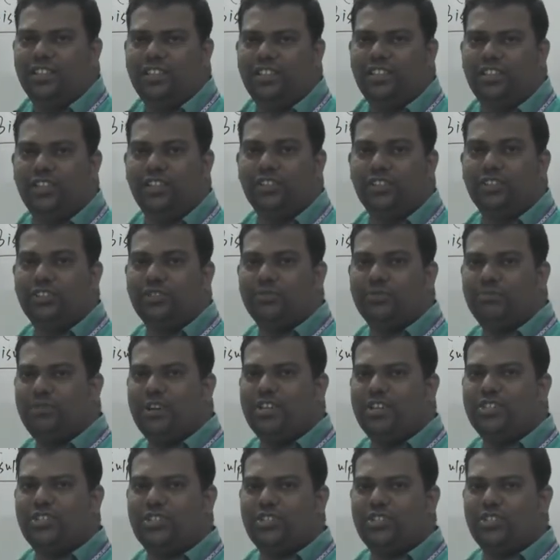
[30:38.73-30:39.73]
this
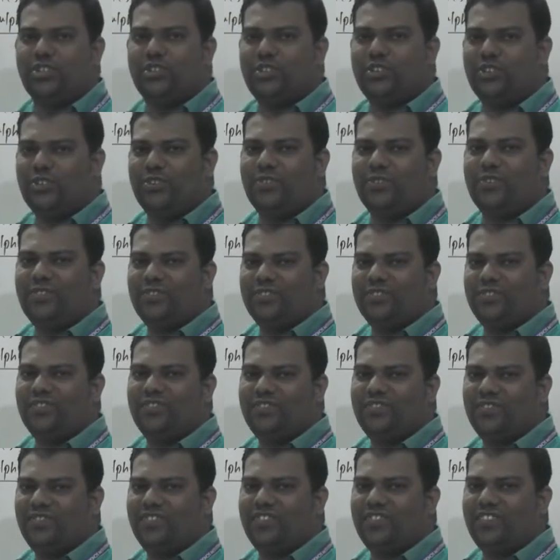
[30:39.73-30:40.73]
much you know.
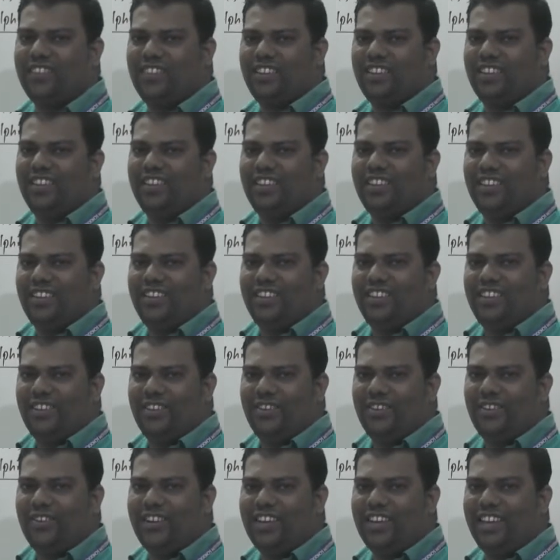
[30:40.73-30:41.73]

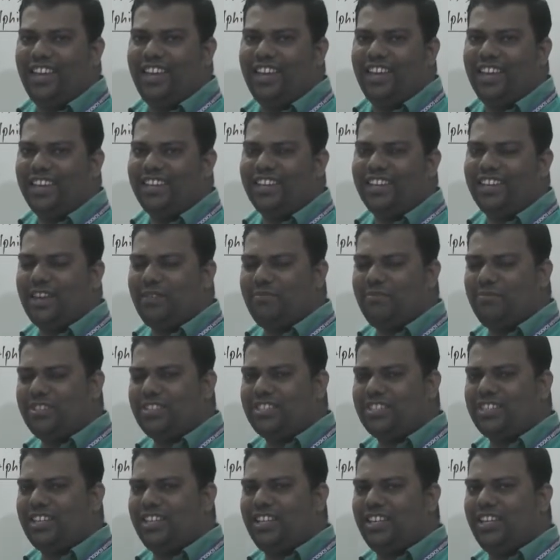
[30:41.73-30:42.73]
Okay, in
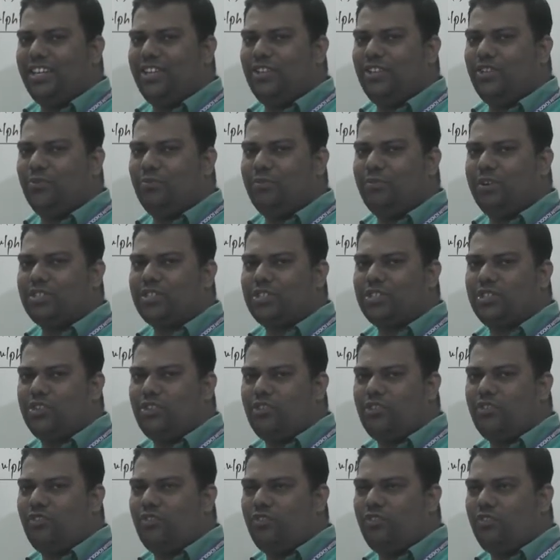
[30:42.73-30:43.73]
chemistry you must
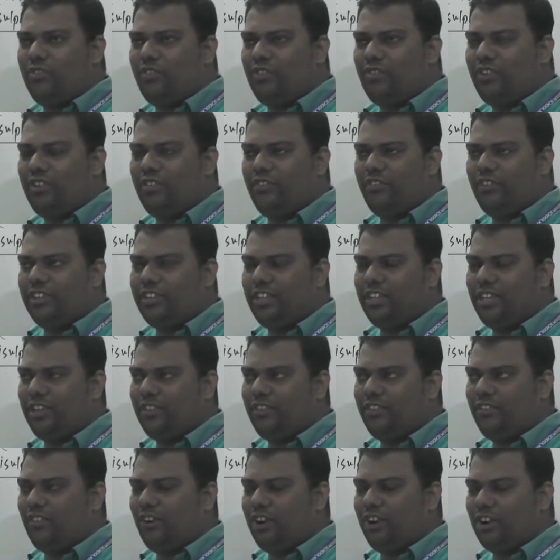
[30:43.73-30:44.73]
know everything,
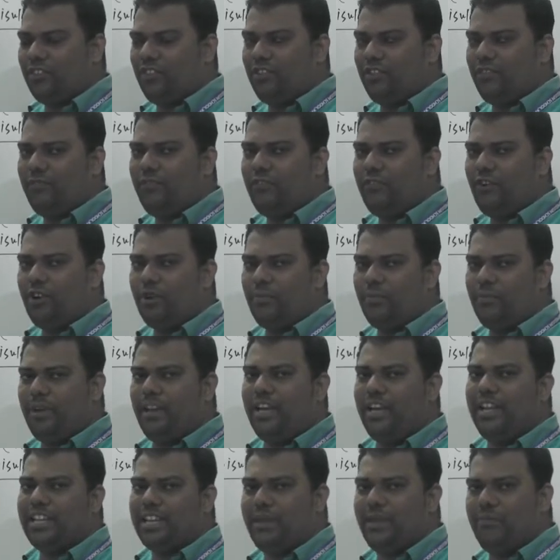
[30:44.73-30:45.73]
whatever
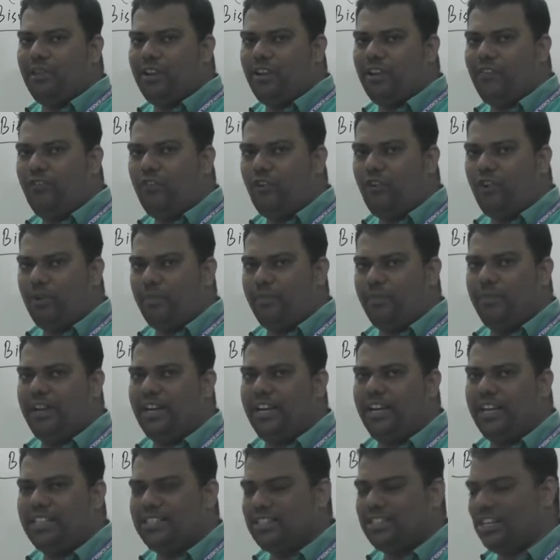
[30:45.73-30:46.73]
formula, chemical
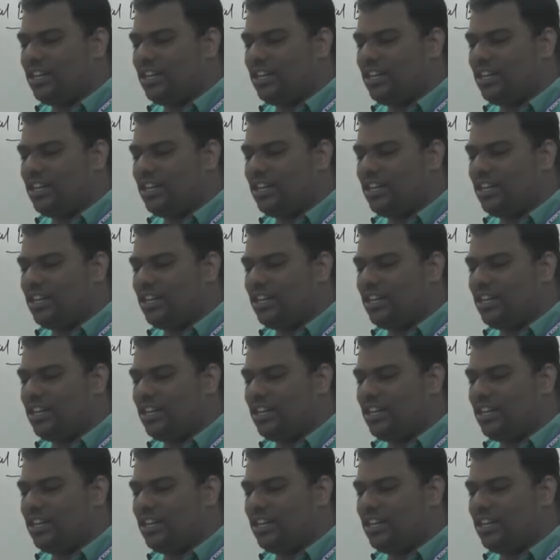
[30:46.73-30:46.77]
formulas,